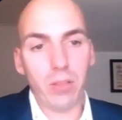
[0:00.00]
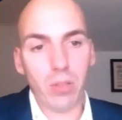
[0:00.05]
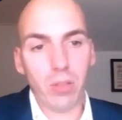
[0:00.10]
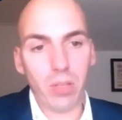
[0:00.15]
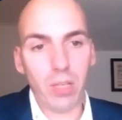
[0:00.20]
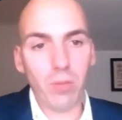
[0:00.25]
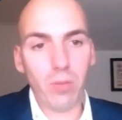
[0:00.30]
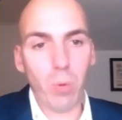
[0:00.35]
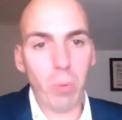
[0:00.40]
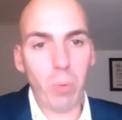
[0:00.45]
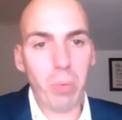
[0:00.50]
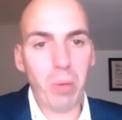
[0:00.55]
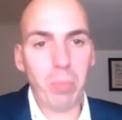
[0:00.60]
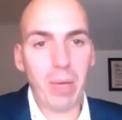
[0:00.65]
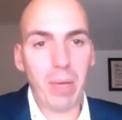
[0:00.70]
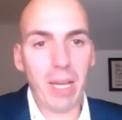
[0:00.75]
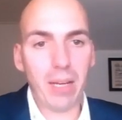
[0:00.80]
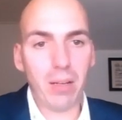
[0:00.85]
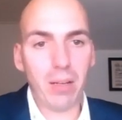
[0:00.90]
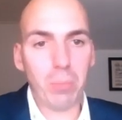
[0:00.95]
So this would be
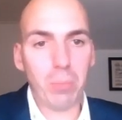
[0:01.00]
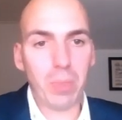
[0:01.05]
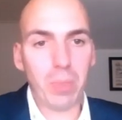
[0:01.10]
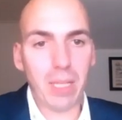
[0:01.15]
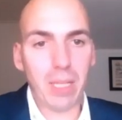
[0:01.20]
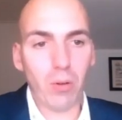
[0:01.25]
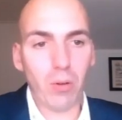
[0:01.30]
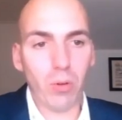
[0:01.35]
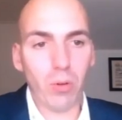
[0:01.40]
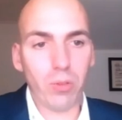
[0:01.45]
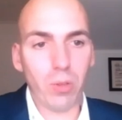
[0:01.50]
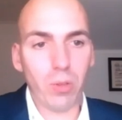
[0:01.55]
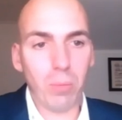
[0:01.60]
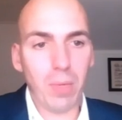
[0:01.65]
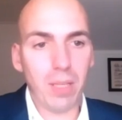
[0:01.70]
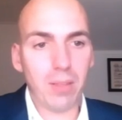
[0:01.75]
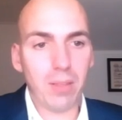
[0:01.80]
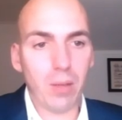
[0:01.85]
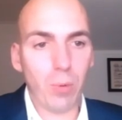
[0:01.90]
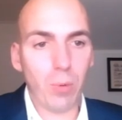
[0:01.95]
better, but that also
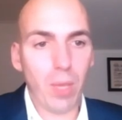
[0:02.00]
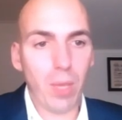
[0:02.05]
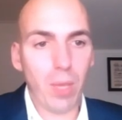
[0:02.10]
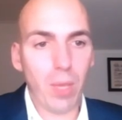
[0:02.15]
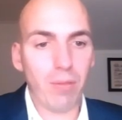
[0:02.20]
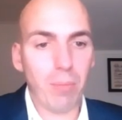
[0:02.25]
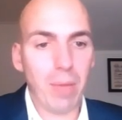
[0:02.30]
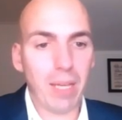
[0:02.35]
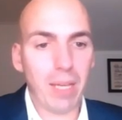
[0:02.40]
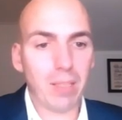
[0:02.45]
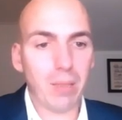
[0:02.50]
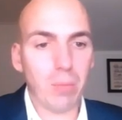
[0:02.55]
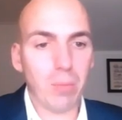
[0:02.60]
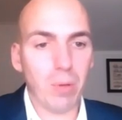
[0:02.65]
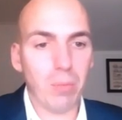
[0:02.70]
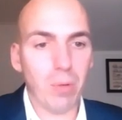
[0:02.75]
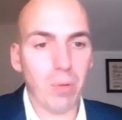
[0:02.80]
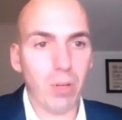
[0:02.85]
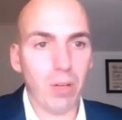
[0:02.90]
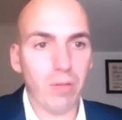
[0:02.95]
means that we have a
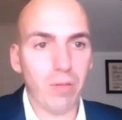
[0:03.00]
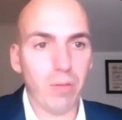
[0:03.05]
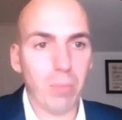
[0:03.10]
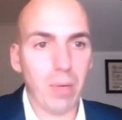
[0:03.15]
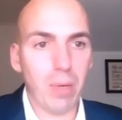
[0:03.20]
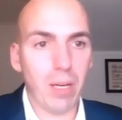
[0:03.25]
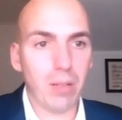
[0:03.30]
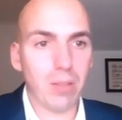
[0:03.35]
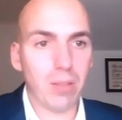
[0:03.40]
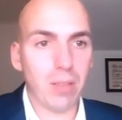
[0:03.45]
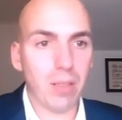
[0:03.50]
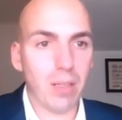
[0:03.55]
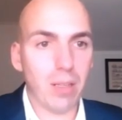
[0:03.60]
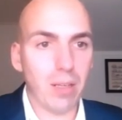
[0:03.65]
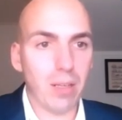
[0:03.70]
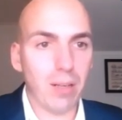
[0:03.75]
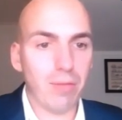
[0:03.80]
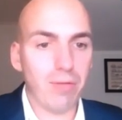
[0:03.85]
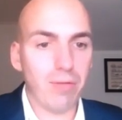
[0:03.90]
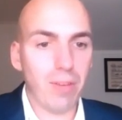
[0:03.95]
maximum of about
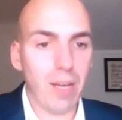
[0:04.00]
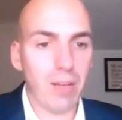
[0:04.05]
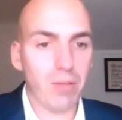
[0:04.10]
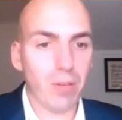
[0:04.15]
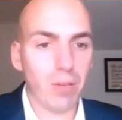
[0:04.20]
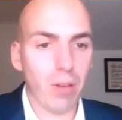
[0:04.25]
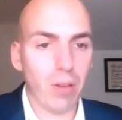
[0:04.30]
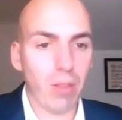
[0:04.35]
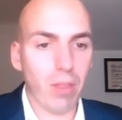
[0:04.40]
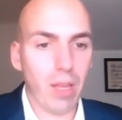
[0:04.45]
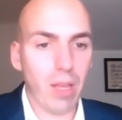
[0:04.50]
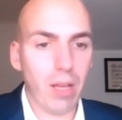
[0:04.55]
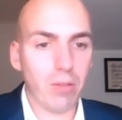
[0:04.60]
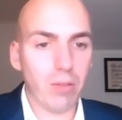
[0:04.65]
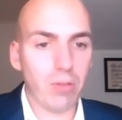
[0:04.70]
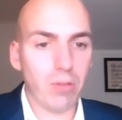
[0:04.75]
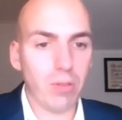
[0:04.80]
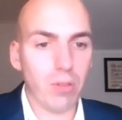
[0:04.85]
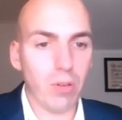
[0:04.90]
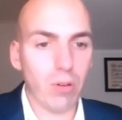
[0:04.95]

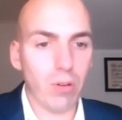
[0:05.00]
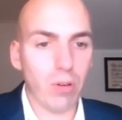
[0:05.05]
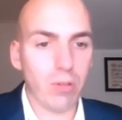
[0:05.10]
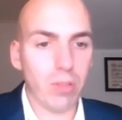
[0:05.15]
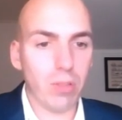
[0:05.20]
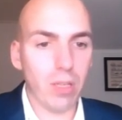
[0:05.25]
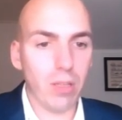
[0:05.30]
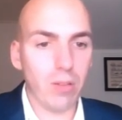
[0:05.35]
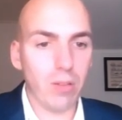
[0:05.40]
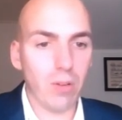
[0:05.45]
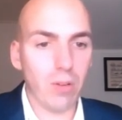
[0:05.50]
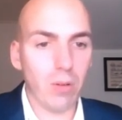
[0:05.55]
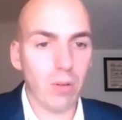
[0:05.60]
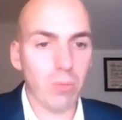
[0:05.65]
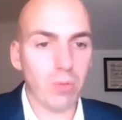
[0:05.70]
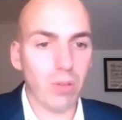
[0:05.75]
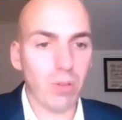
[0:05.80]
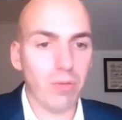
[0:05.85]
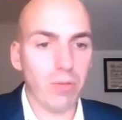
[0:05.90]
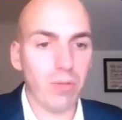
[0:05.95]
500,000 euros in
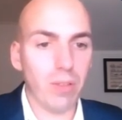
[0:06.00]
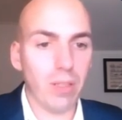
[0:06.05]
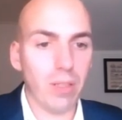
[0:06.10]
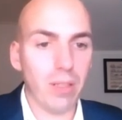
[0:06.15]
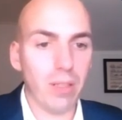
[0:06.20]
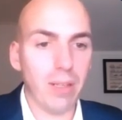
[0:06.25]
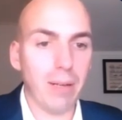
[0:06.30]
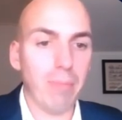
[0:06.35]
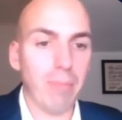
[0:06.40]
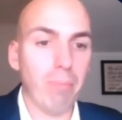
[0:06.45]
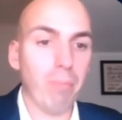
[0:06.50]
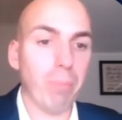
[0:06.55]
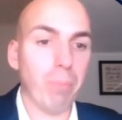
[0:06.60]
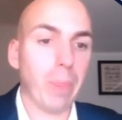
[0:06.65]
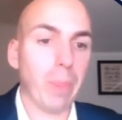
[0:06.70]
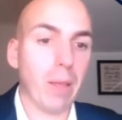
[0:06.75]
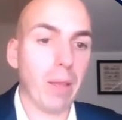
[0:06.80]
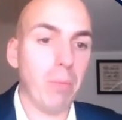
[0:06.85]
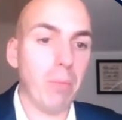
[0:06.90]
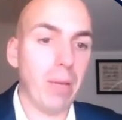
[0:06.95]
terms of
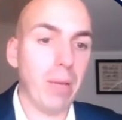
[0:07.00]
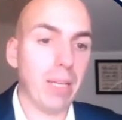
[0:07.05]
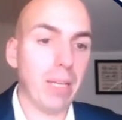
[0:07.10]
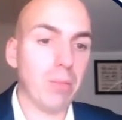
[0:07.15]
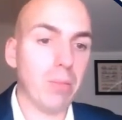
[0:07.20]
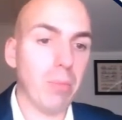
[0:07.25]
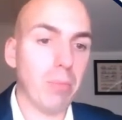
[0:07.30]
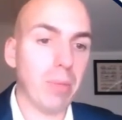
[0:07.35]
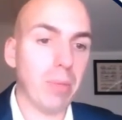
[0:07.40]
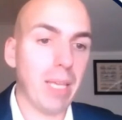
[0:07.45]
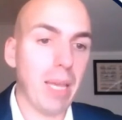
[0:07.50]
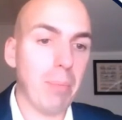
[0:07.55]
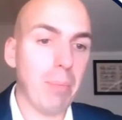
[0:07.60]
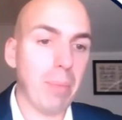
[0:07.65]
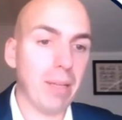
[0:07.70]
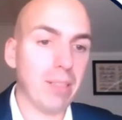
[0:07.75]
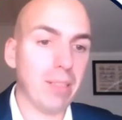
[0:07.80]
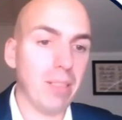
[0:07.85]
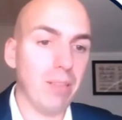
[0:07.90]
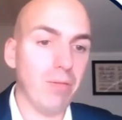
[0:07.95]
maximum
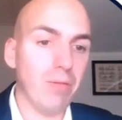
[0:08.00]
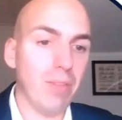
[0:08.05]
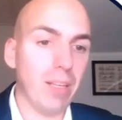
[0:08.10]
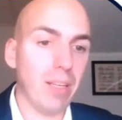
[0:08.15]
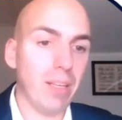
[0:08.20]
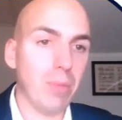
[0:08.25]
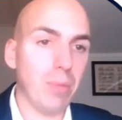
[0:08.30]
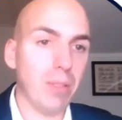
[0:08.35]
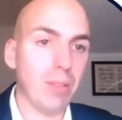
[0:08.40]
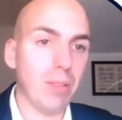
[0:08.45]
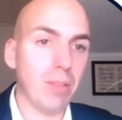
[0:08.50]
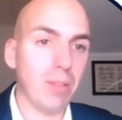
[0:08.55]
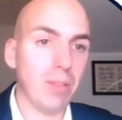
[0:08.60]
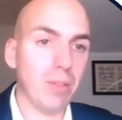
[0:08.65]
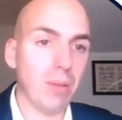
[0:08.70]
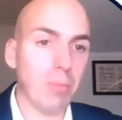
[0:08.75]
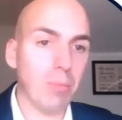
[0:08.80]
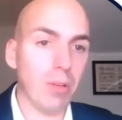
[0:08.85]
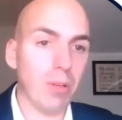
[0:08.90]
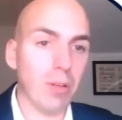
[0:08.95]
CAPEX investment.
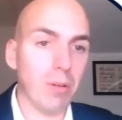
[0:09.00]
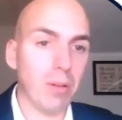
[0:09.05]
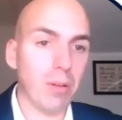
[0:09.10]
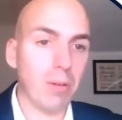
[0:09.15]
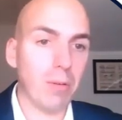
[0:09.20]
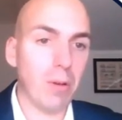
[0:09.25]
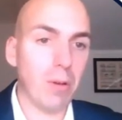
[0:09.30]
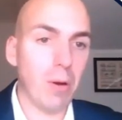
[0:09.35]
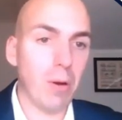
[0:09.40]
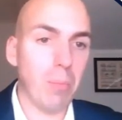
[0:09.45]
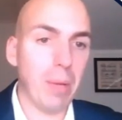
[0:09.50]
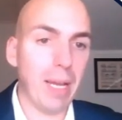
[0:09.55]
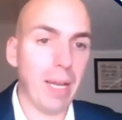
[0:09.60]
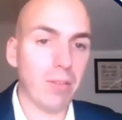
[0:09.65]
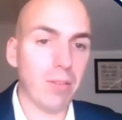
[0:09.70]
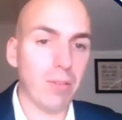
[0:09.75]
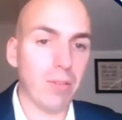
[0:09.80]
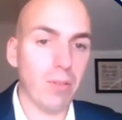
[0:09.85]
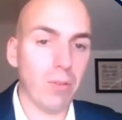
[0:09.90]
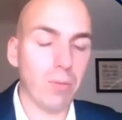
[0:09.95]
So I'm going to go
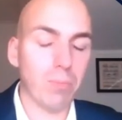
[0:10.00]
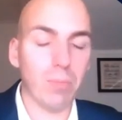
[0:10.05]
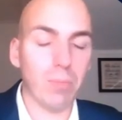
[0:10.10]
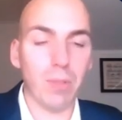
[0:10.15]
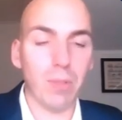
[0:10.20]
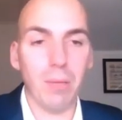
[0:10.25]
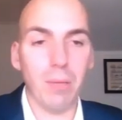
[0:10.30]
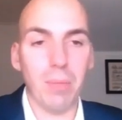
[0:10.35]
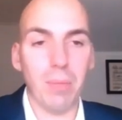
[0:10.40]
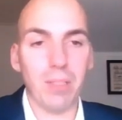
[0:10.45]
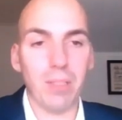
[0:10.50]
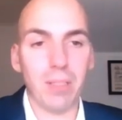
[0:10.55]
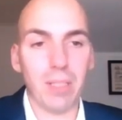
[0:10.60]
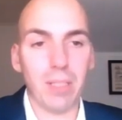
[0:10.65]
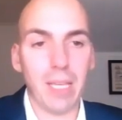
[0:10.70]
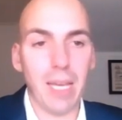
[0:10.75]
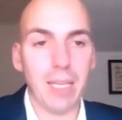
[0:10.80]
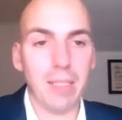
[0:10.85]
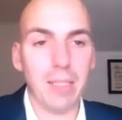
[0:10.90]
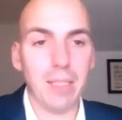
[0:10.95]
back to the
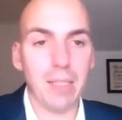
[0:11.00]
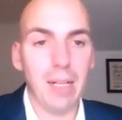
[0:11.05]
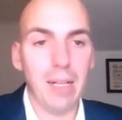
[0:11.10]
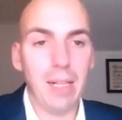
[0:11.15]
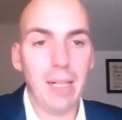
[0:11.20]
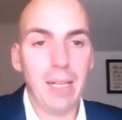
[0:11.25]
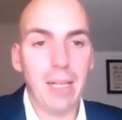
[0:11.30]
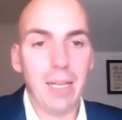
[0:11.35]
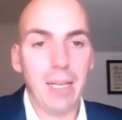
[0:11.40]
business case.